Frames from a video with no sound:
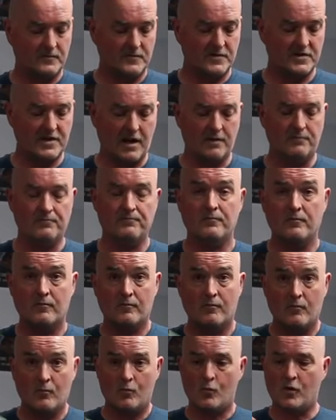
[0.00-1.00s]
So,
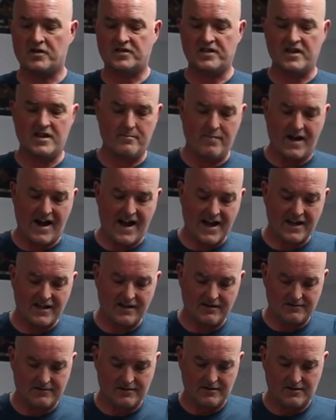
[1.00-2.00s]
what's in the
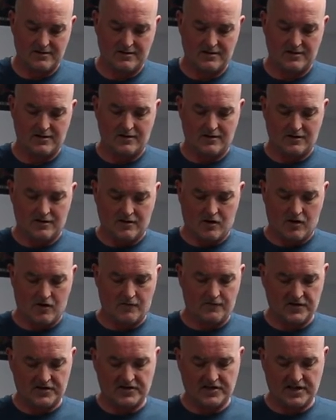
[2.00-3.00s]
bag?
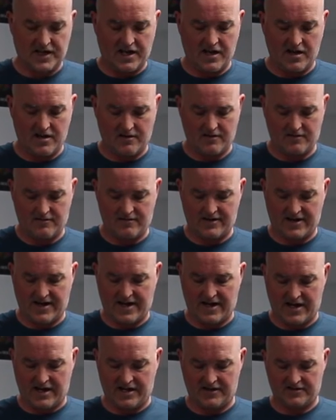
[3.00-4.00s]
Obviously,
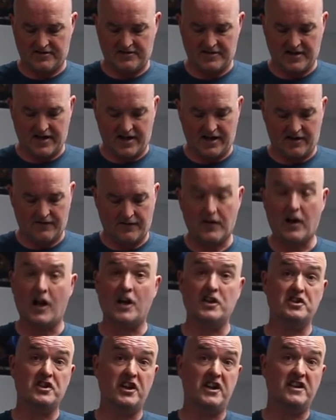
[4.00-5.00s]
there is the
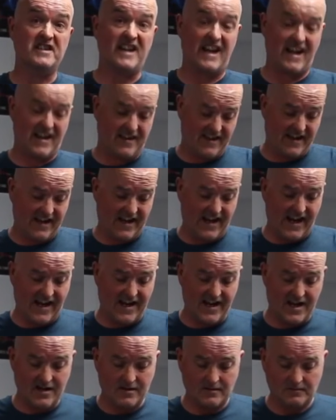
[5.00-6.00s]
fly sheet and the
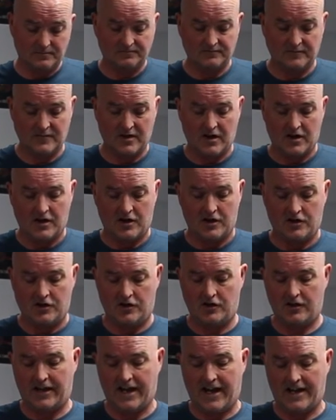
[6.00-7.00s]
inner.
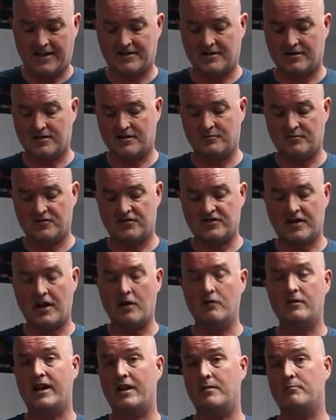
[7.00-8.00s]
You get some
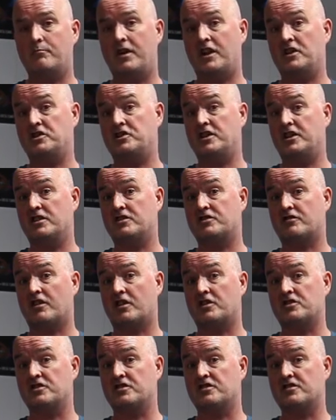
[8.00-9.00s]
sewn-in pitching
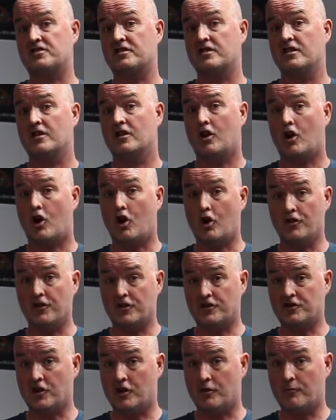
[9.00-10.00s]
instructions on
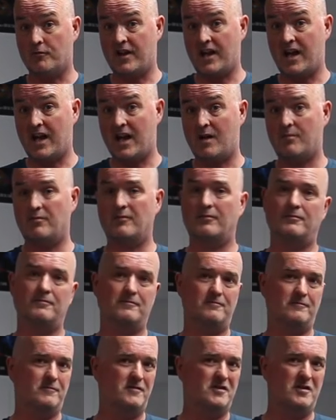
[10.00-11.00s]
the top there.
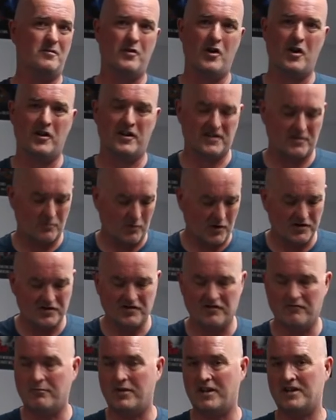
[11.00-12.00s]
To be honest,
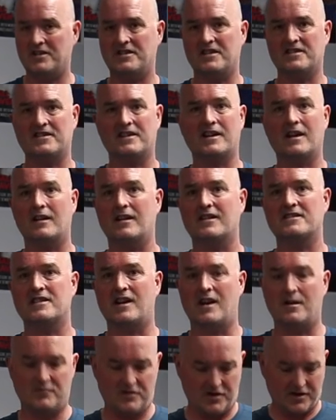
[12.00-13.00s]
once you've pitched this a couple of
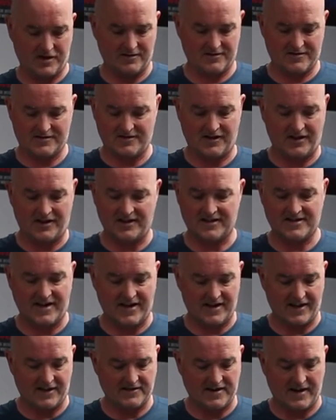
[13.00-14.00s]
times, you can
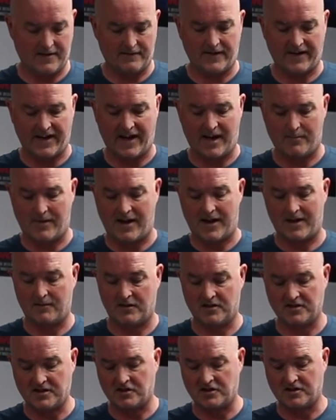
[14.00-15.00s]
take those out, forget
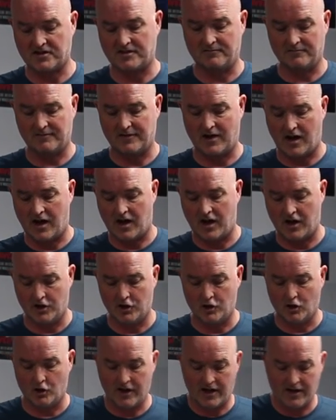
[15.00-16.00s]
about them, they just are
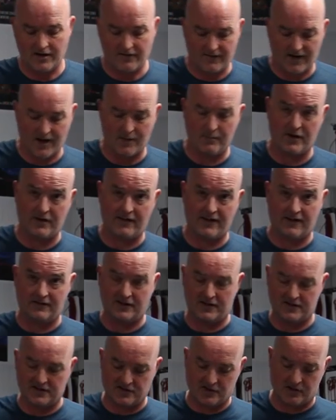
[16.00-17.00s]
annoying, flapping
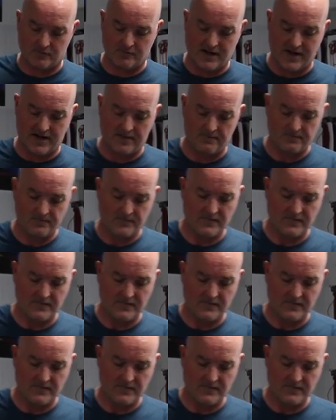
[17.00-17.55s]
around in the top there.